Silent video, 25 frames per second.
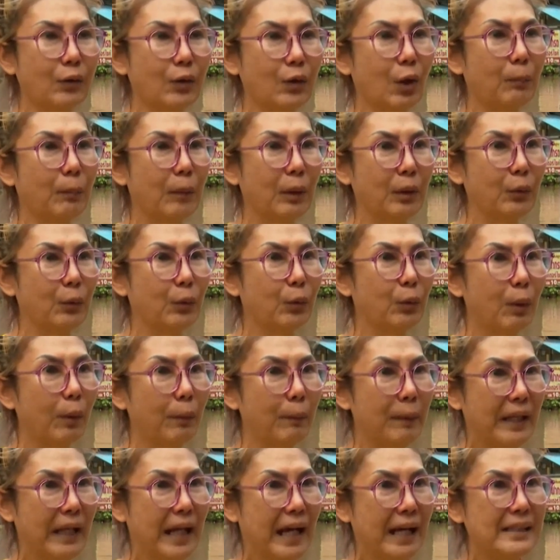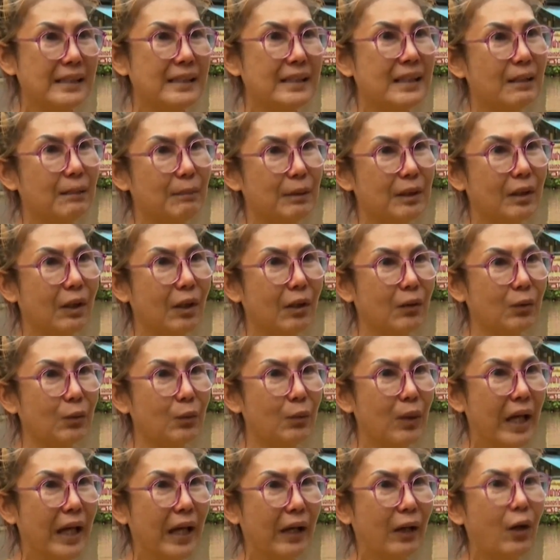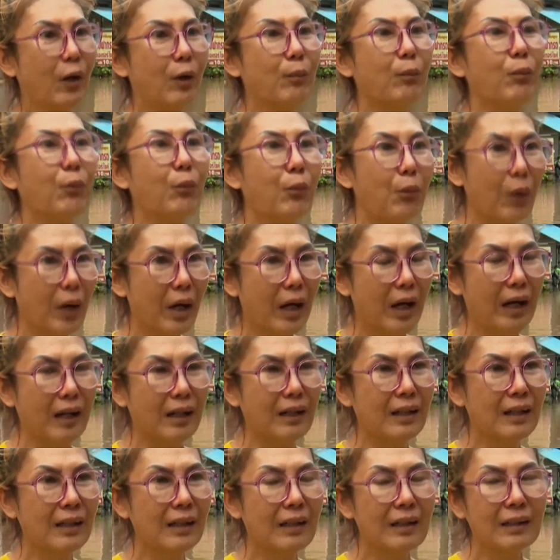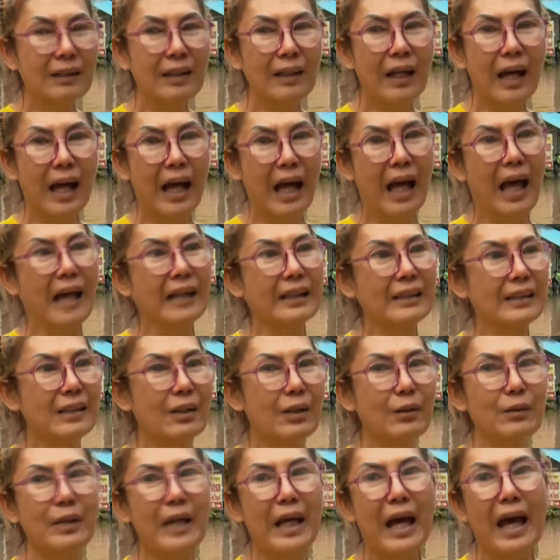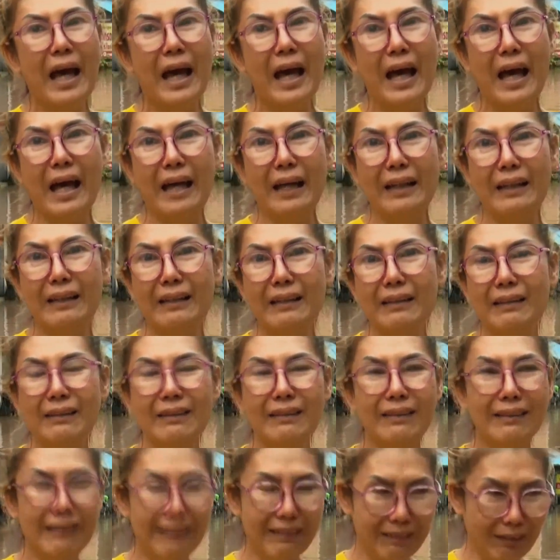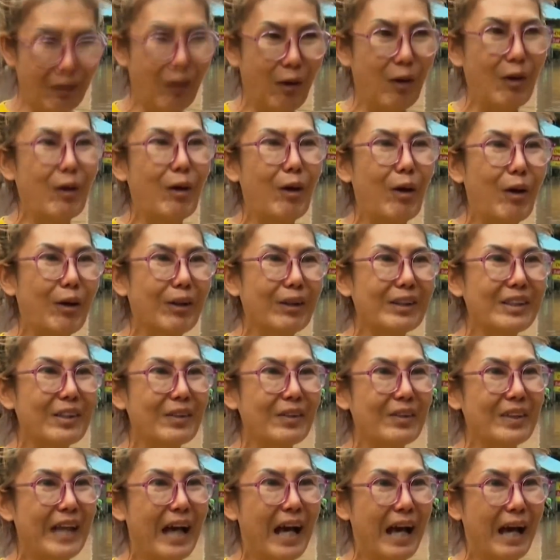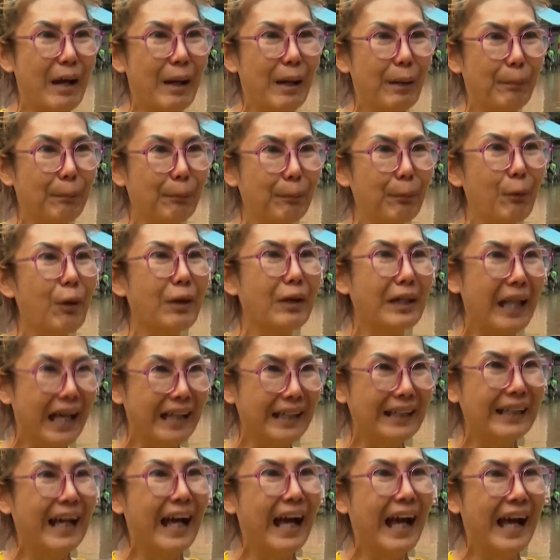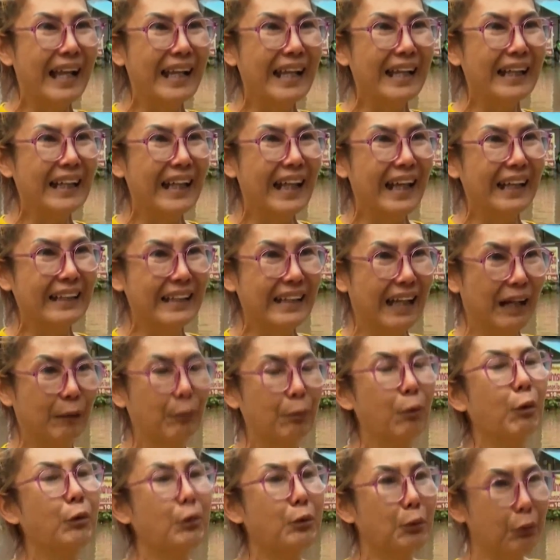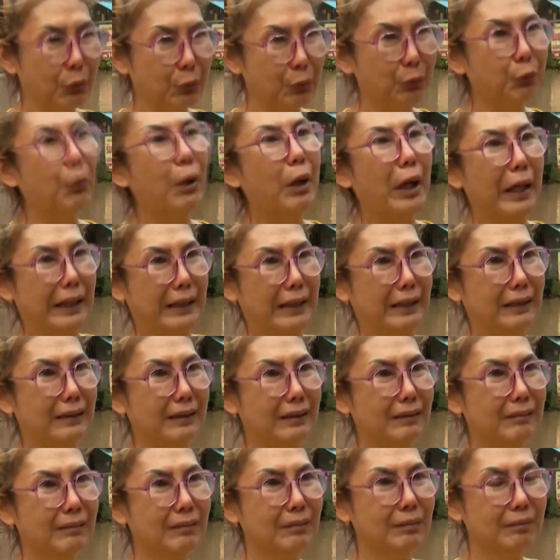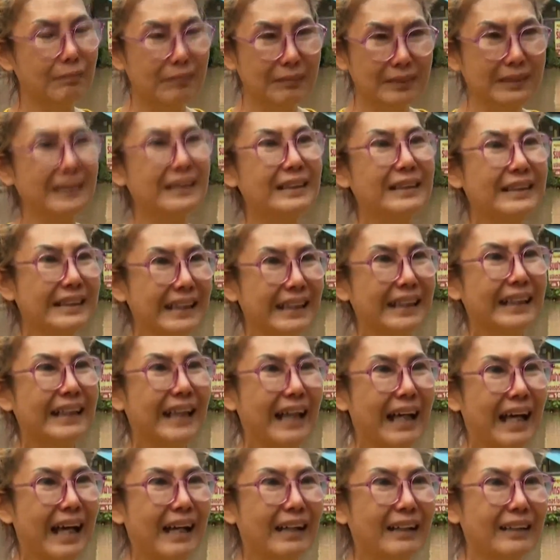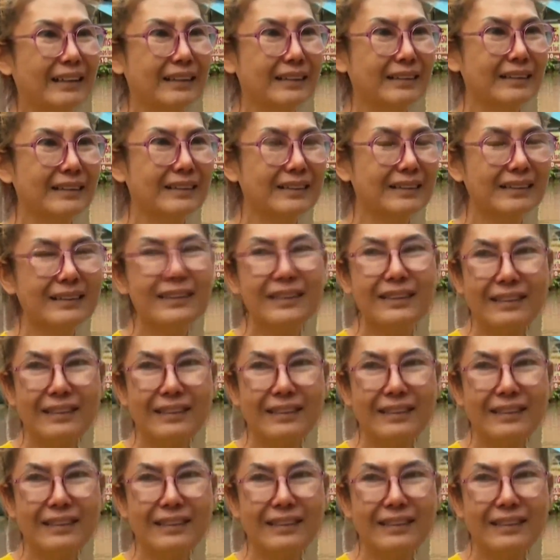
I have several elderly at home. I have to come to see the shop, which is my source of income. I hope the government will pay compensation to small shops like me.